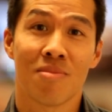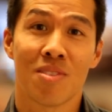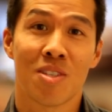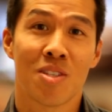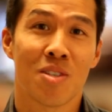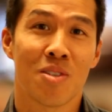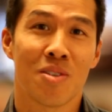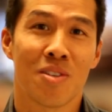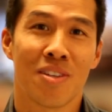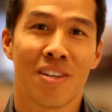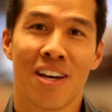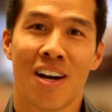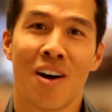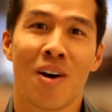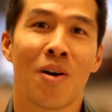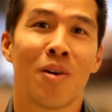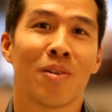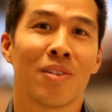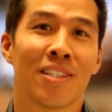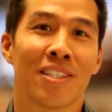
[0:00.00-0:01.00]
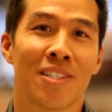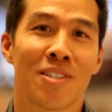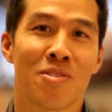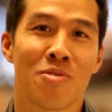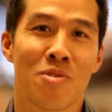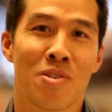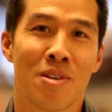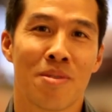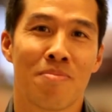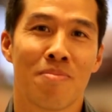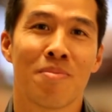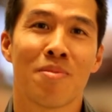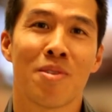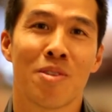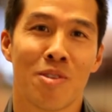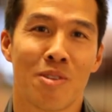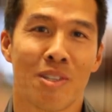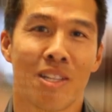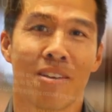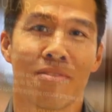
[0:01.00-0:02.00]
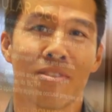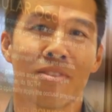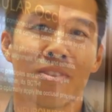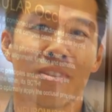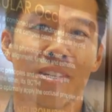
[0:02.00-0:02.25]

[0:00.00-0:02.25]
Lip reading: to a whole extreme new level